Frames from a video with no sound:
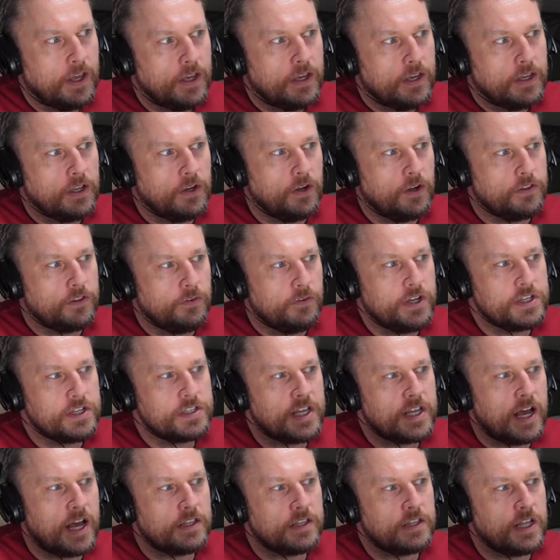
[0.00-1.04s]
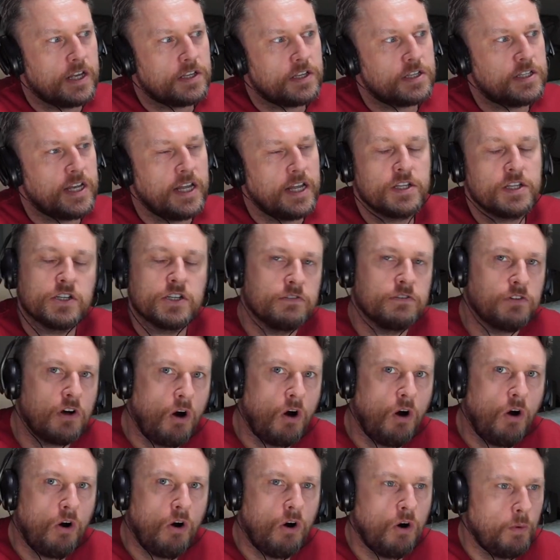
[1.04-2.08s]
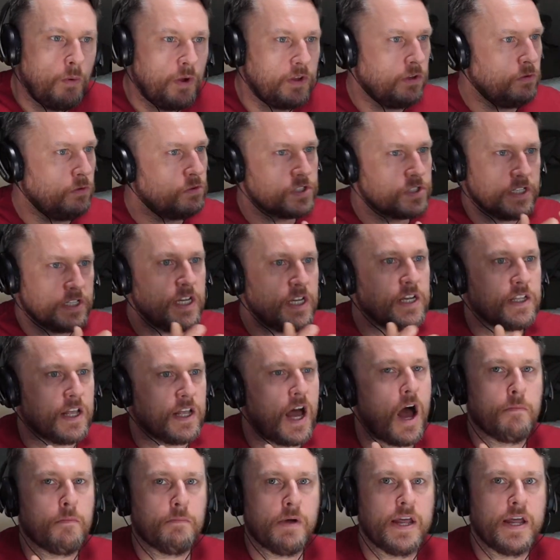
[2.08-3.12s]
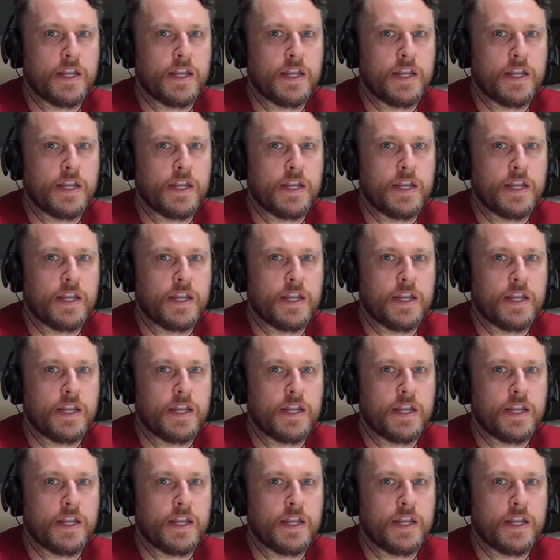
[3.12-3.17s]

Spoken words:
there is that sense of awe when you see that many